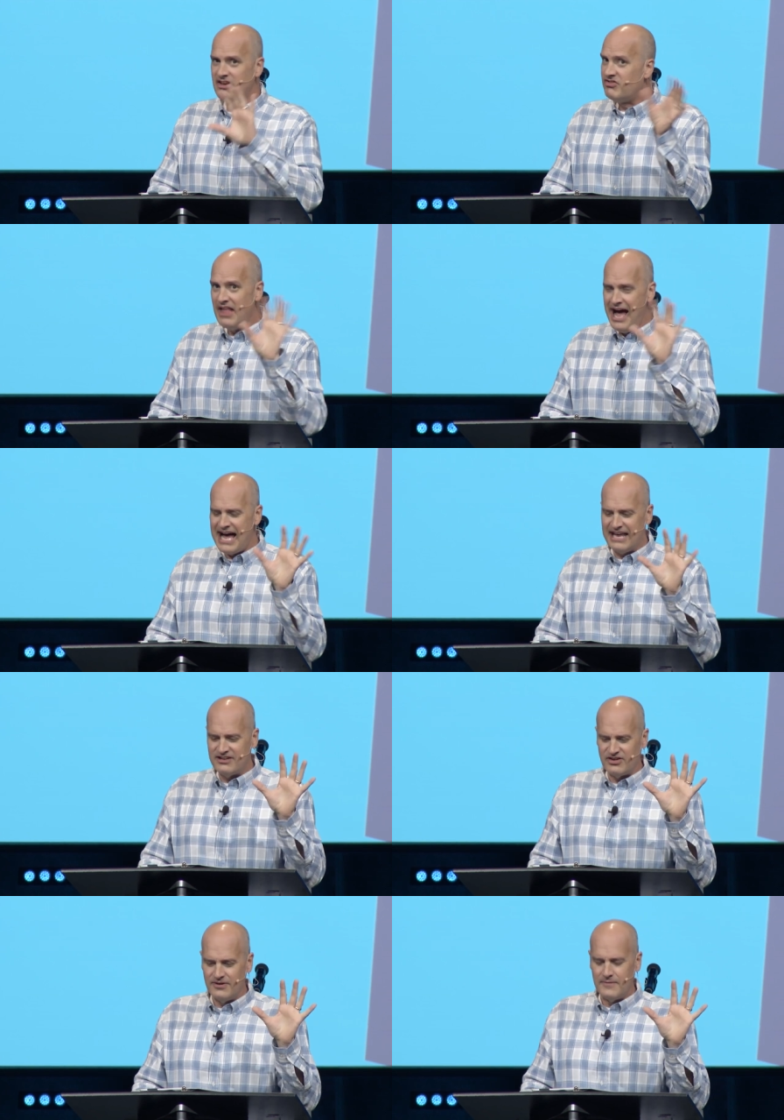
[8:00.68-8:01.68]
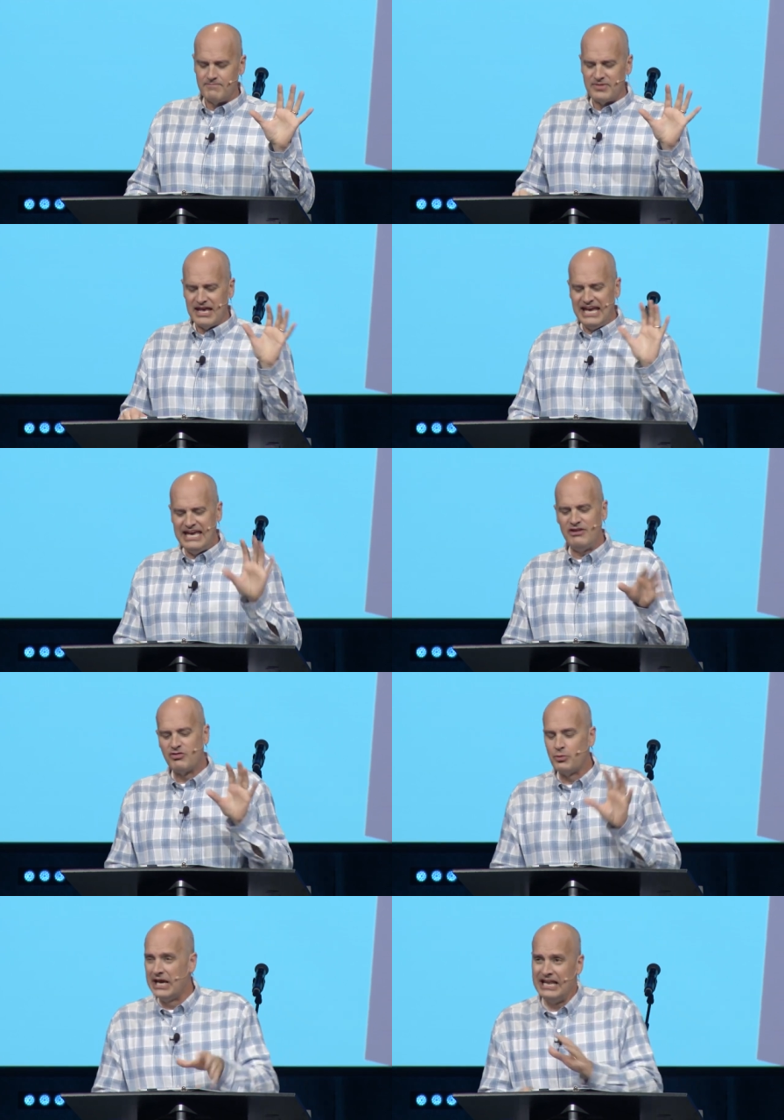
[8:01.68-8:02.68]
he's not. He's
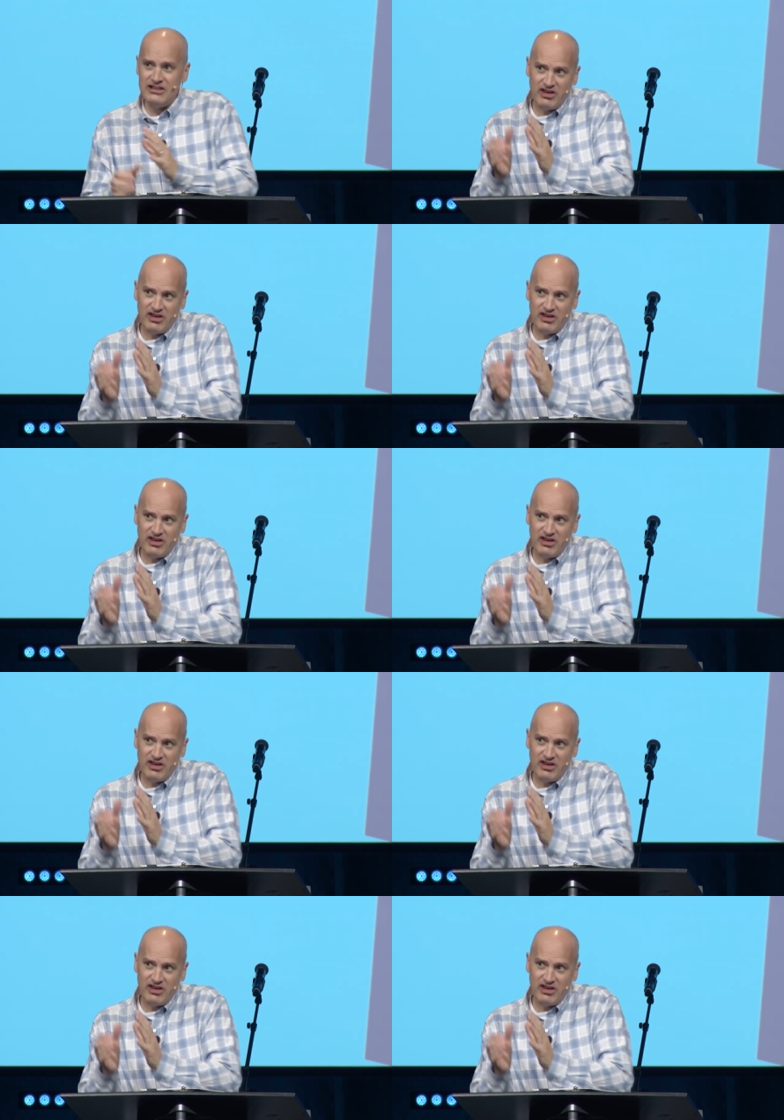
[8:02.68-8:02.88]
really